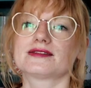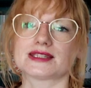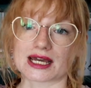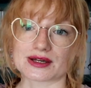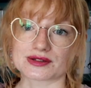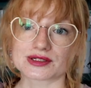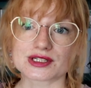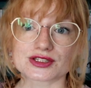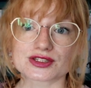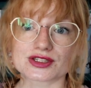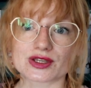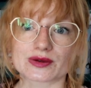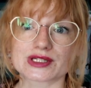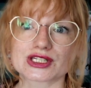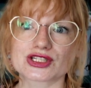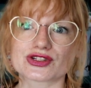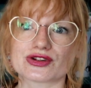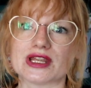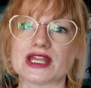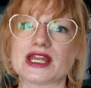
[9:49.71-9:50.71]
sounded so
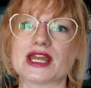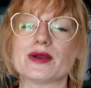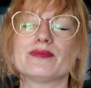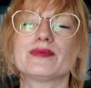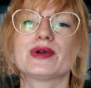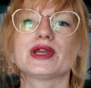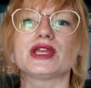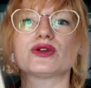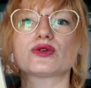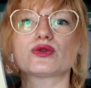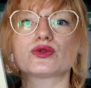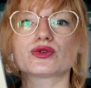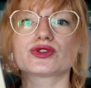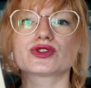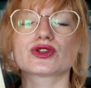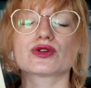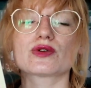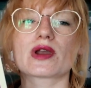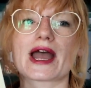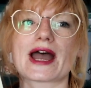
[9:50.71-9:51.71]
intriguing, but he
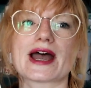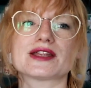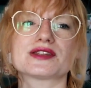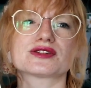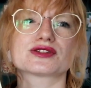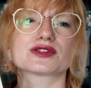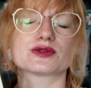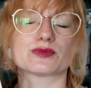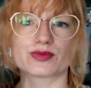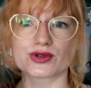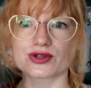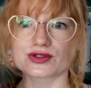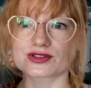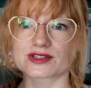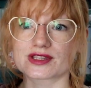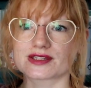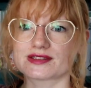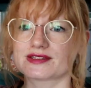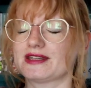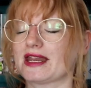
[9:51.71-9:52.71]
also had some
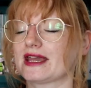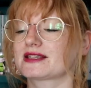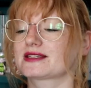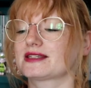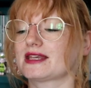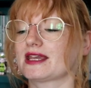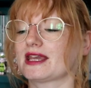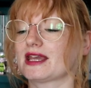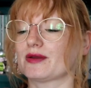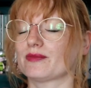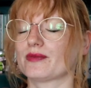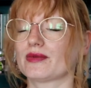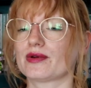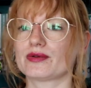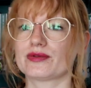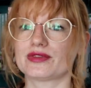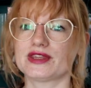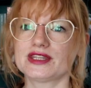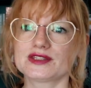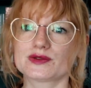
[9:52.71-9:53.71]
books next to him,
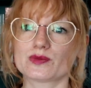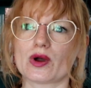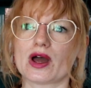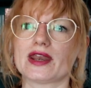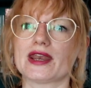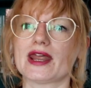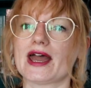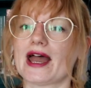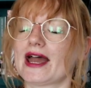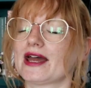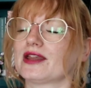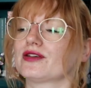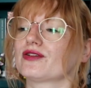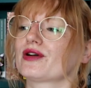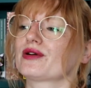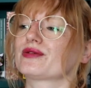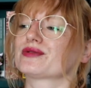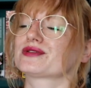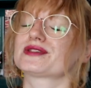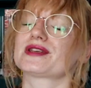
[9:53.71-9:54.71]
this one, and
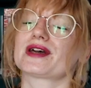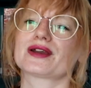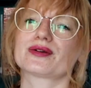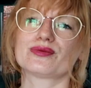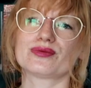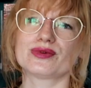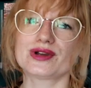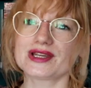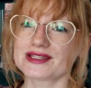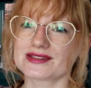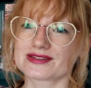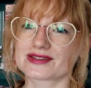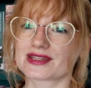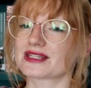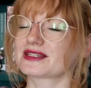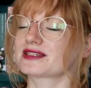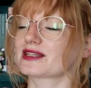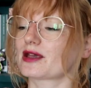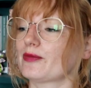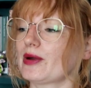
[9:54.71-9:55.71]
I was like, what is
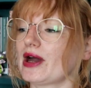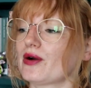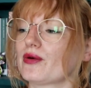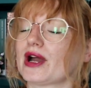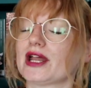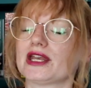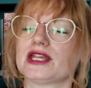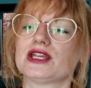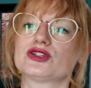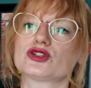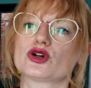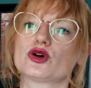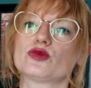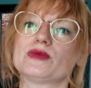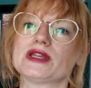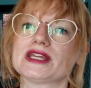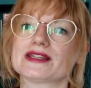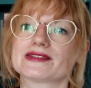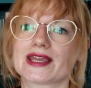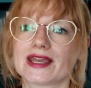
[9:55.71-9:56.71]
this about? And he told
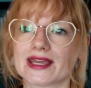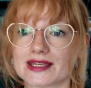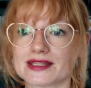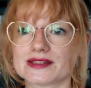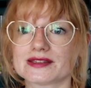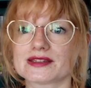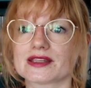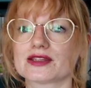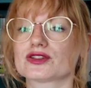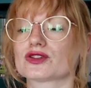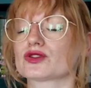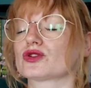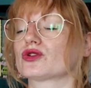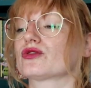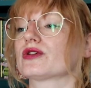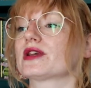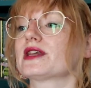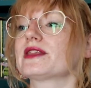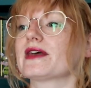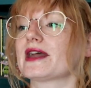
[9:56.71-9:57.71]
me it's his
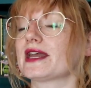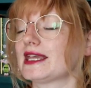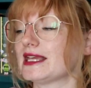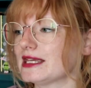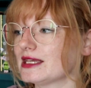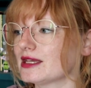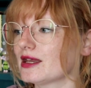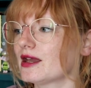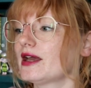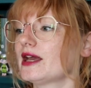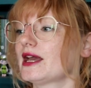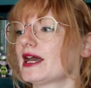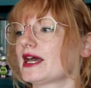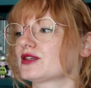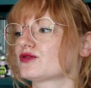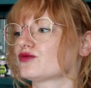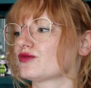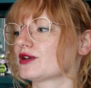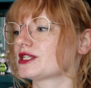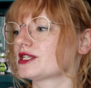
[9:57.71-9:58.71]
story that he
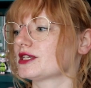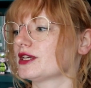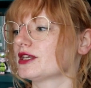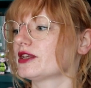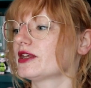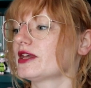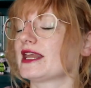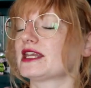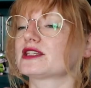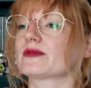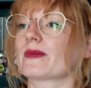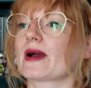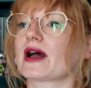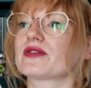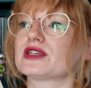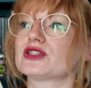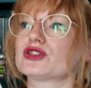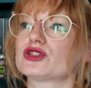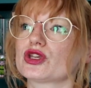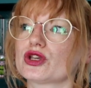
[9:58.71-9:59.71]
has written, and it's about
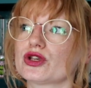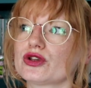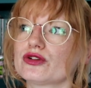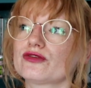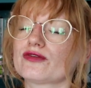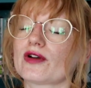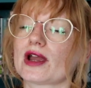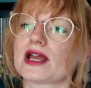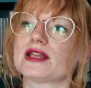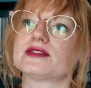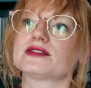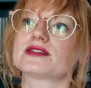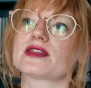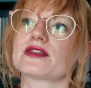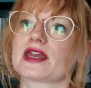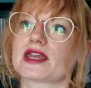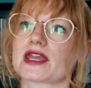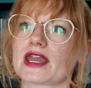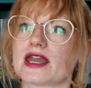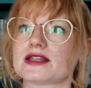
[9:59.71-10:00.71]
these two friends
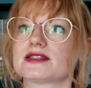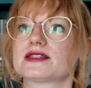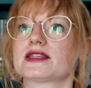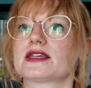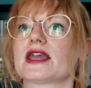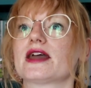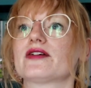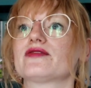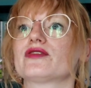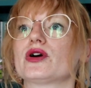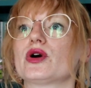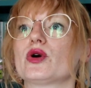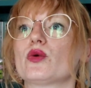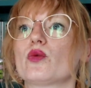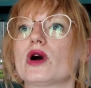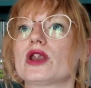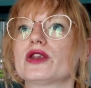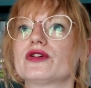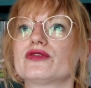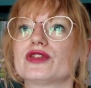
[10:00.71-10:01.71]
that get together,
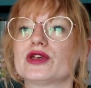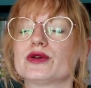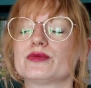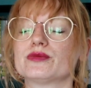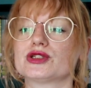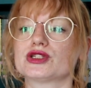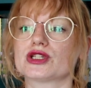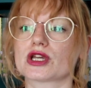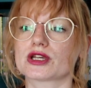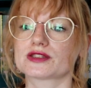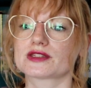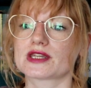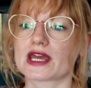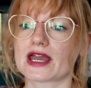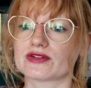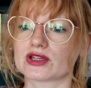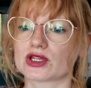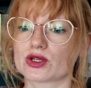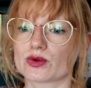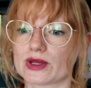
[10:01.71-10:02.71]
one of them just
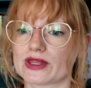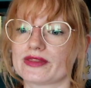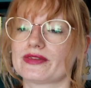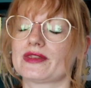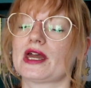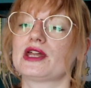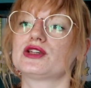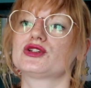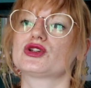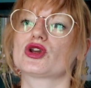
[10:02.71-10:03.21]
having quit their